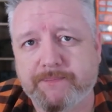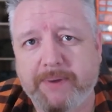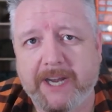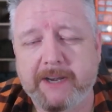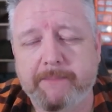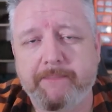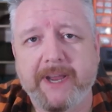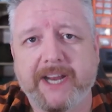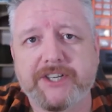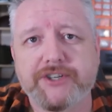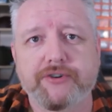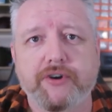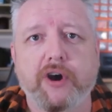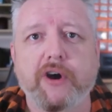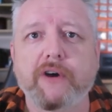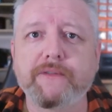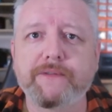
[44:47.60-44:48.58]
Paint the
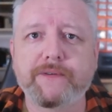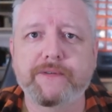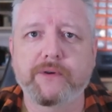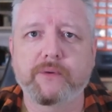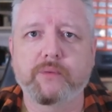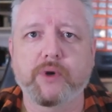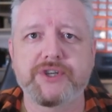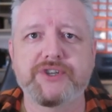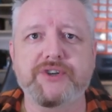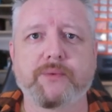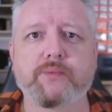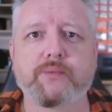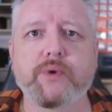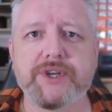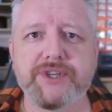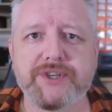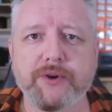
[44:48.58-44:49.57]
picture of what is your
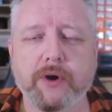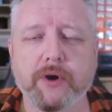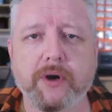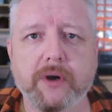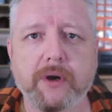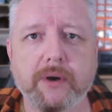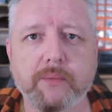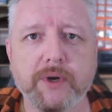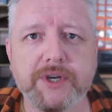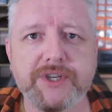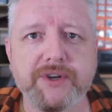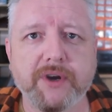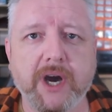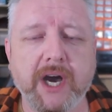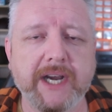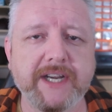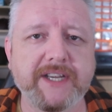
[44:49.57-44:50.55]
what is your what does
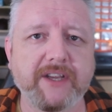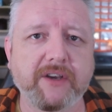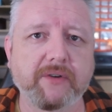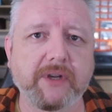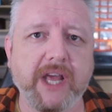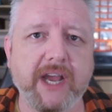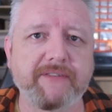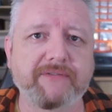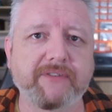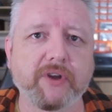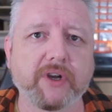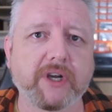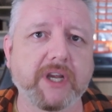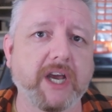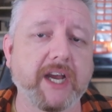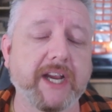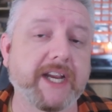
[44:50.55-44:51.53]
your ideal life
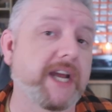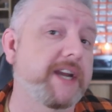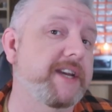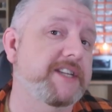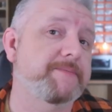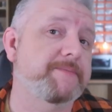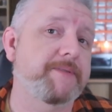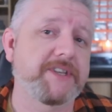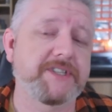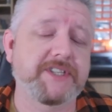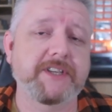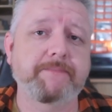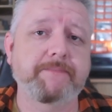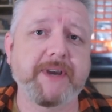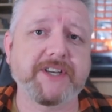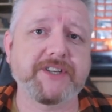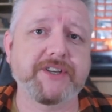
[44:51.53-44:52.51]
look like? And this this is
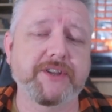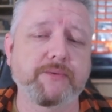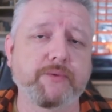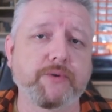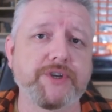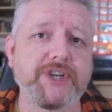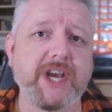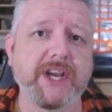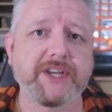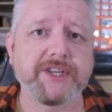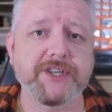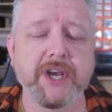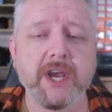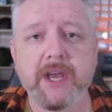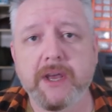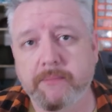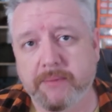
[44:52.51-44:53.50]
a picture that will
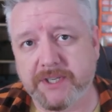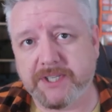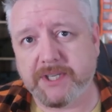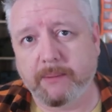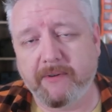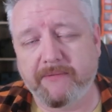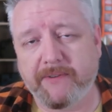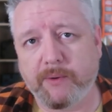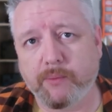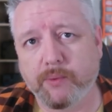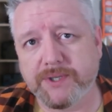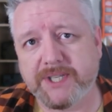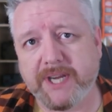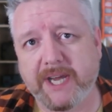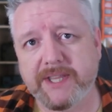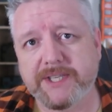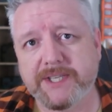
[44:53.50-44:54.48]
change, but some of it will
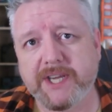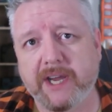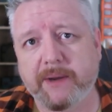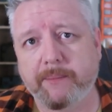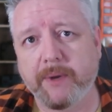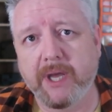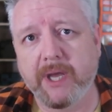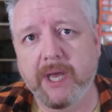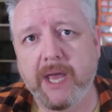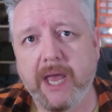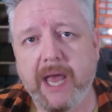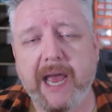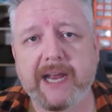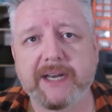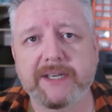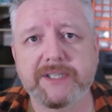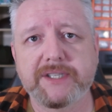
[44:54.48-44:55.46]
stay the same
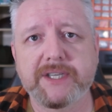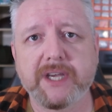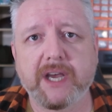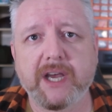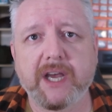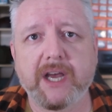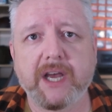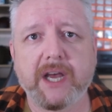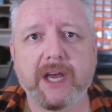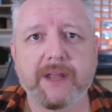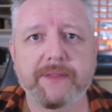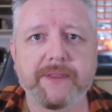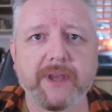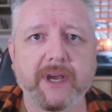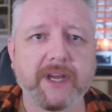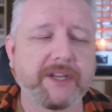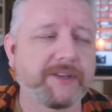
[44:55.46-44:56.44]
and uh,
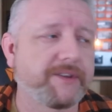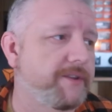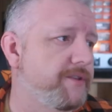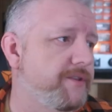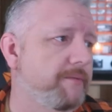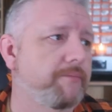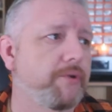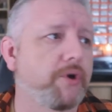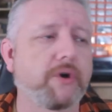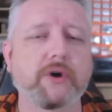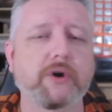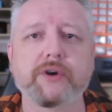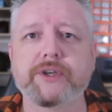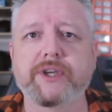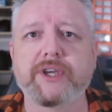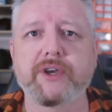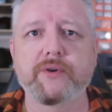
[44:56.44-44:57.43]
the, the, the
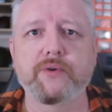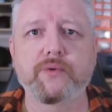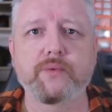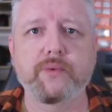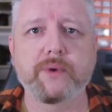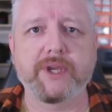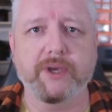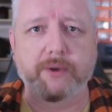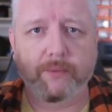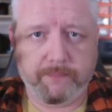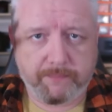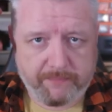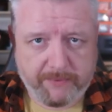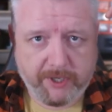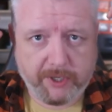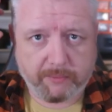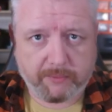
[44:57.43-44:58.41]
more you you
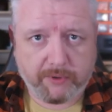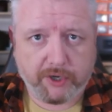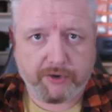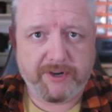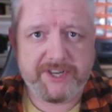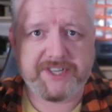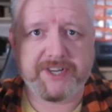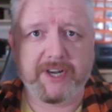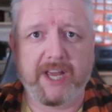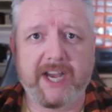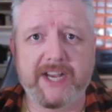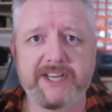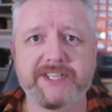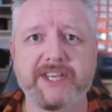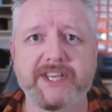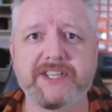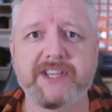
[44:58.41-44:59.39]
you
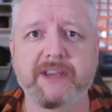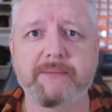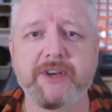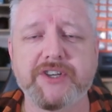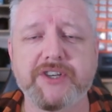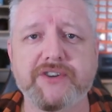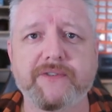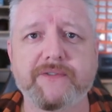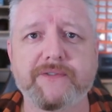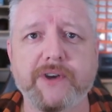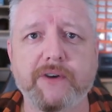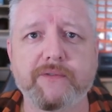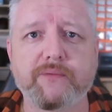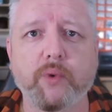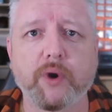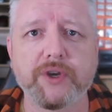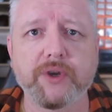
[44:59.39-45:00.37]
crystallize this image of of